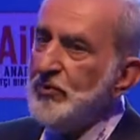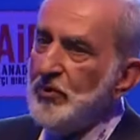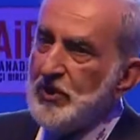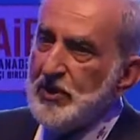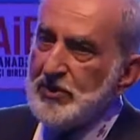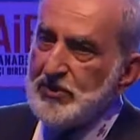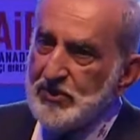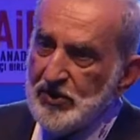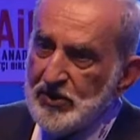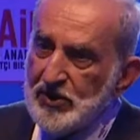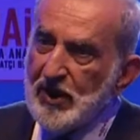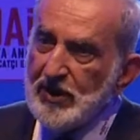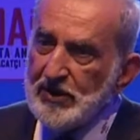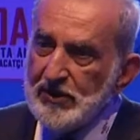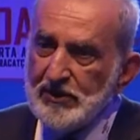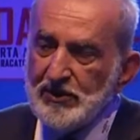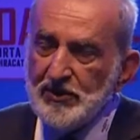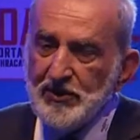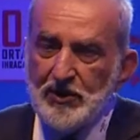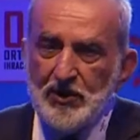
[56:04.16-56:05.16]
for us today,
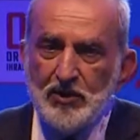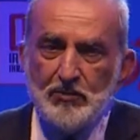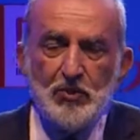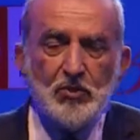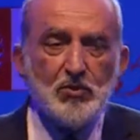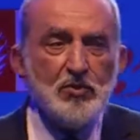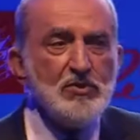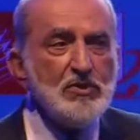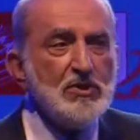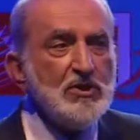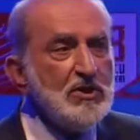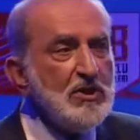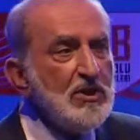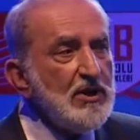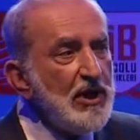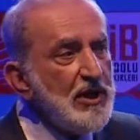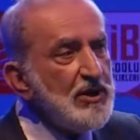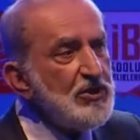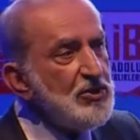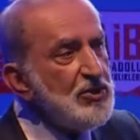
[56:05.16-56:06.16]
because they
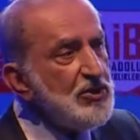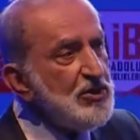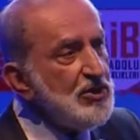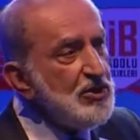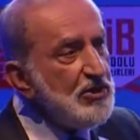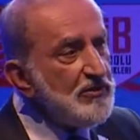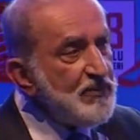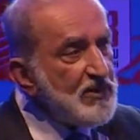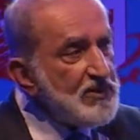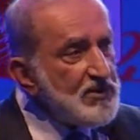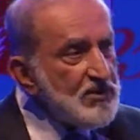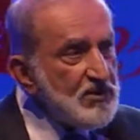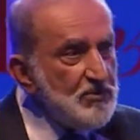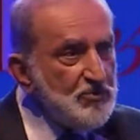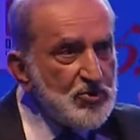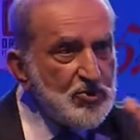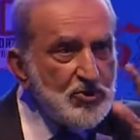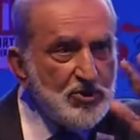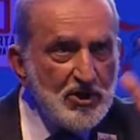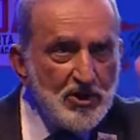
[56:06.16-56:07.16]
can actually give us
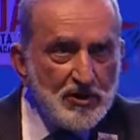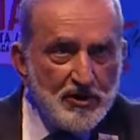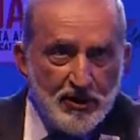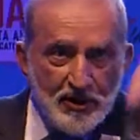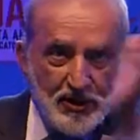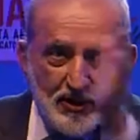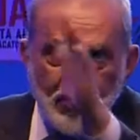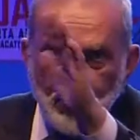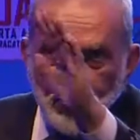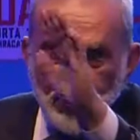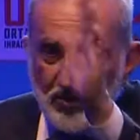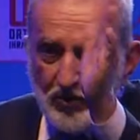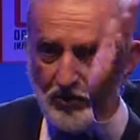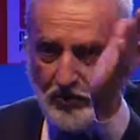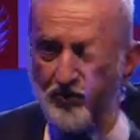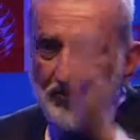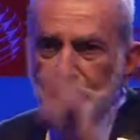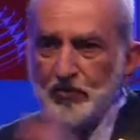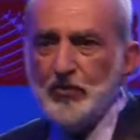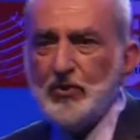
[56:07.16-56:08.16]
some steering
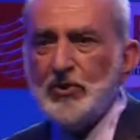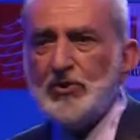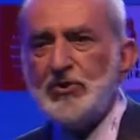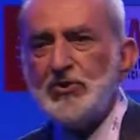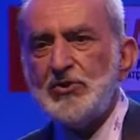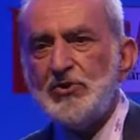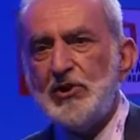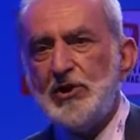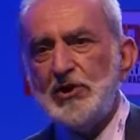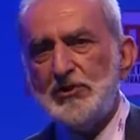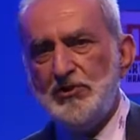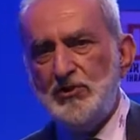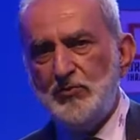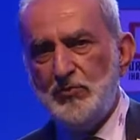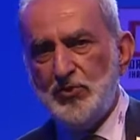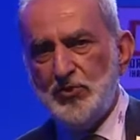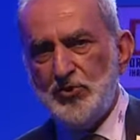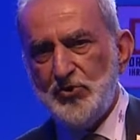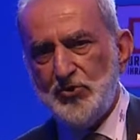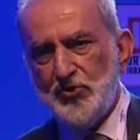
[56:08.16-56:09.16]
of what is right
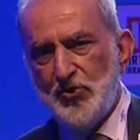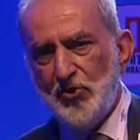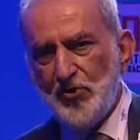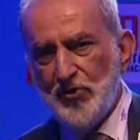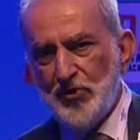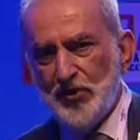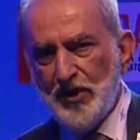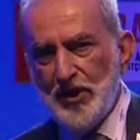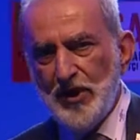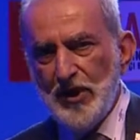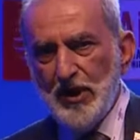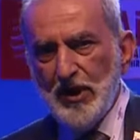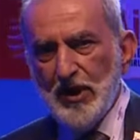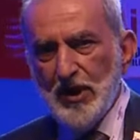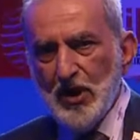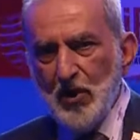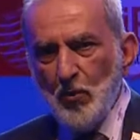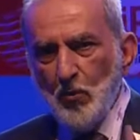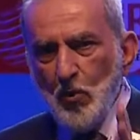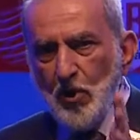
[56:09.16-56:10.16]
and what is wrong,
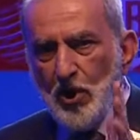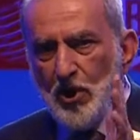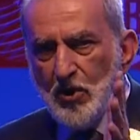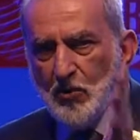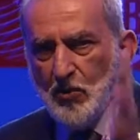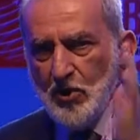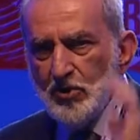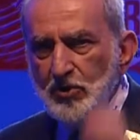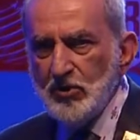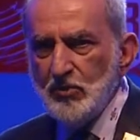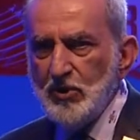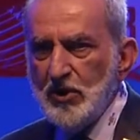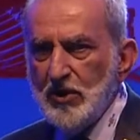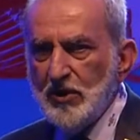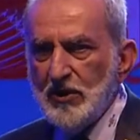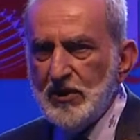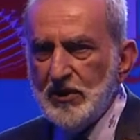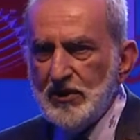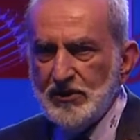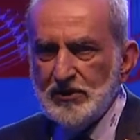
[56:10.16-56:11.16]
and why we're
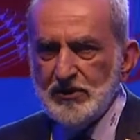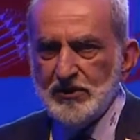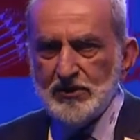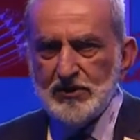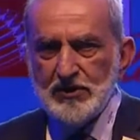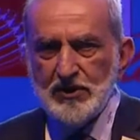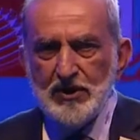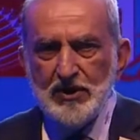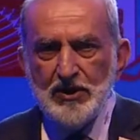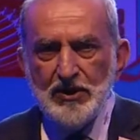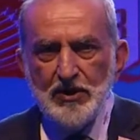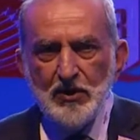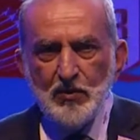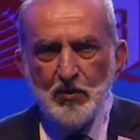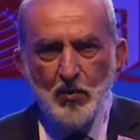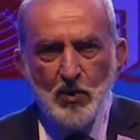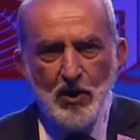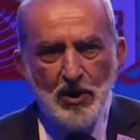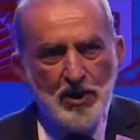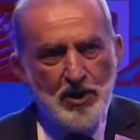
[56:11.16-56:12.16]
doing things.
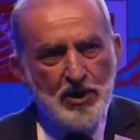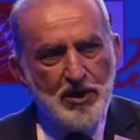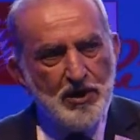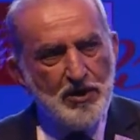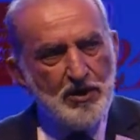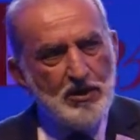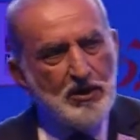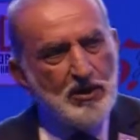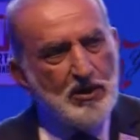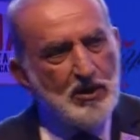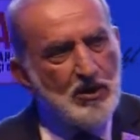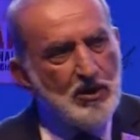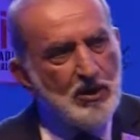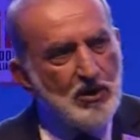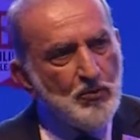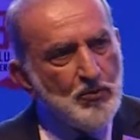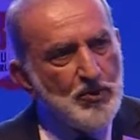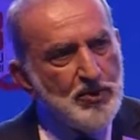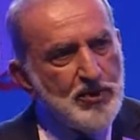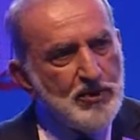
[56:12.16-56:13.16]
Why
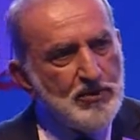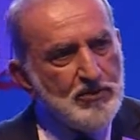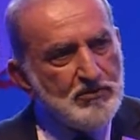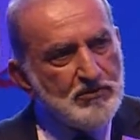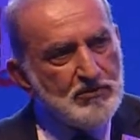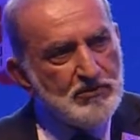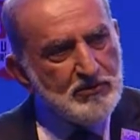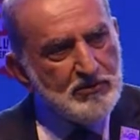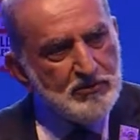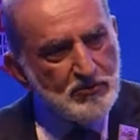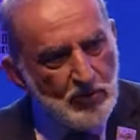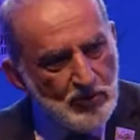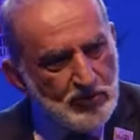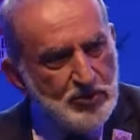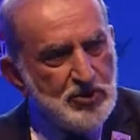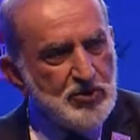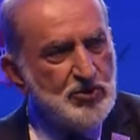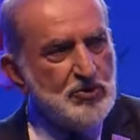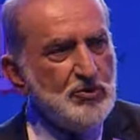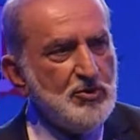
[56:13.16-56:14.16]
are we
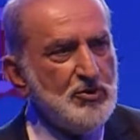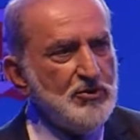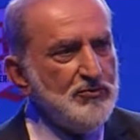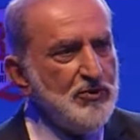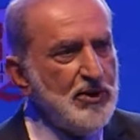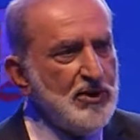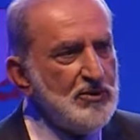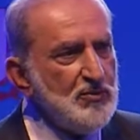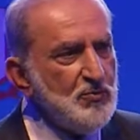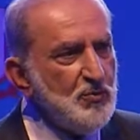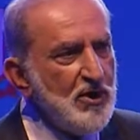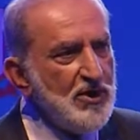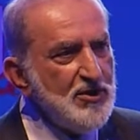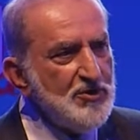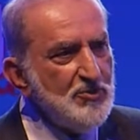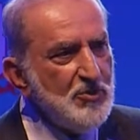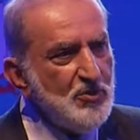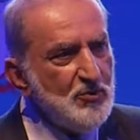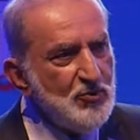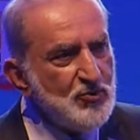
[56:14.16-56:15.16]
wanting to innovate?
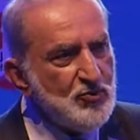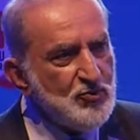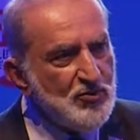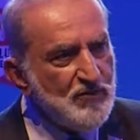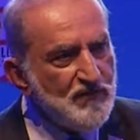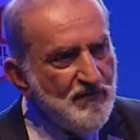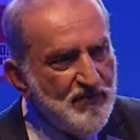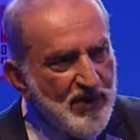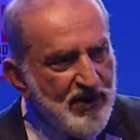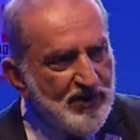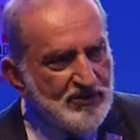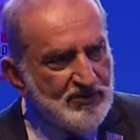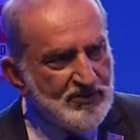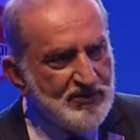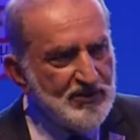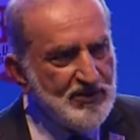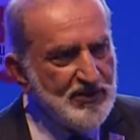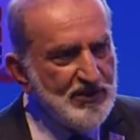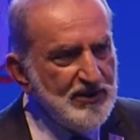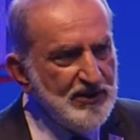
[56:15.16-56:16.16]
Why do we want to
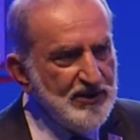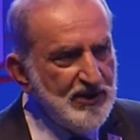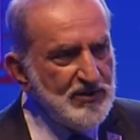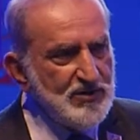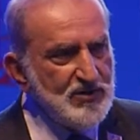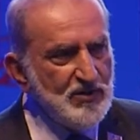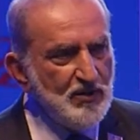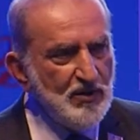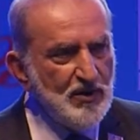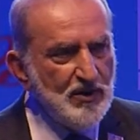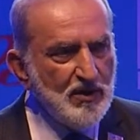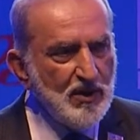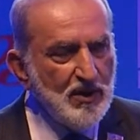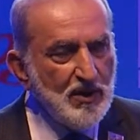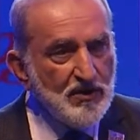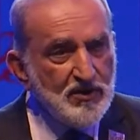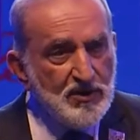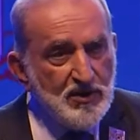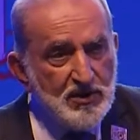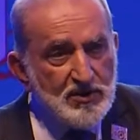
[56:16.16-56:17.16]
invent, and so on?
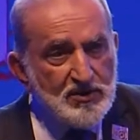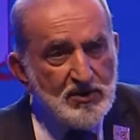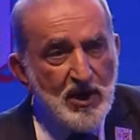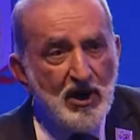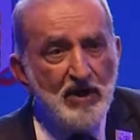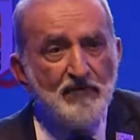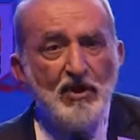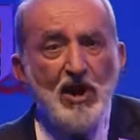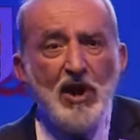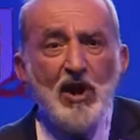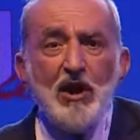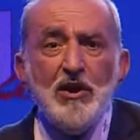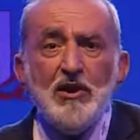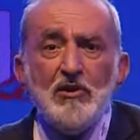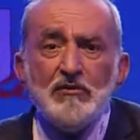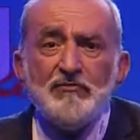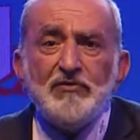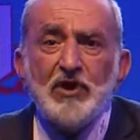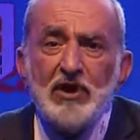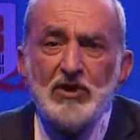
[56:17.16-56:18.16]
These have
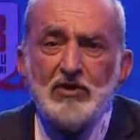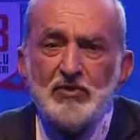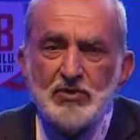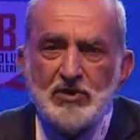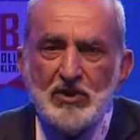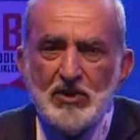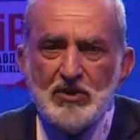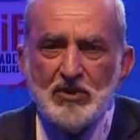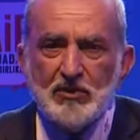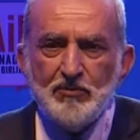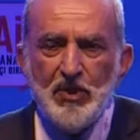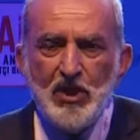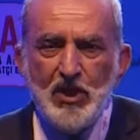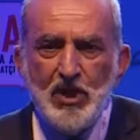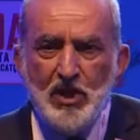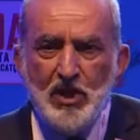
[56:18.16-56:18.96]
higher values in them.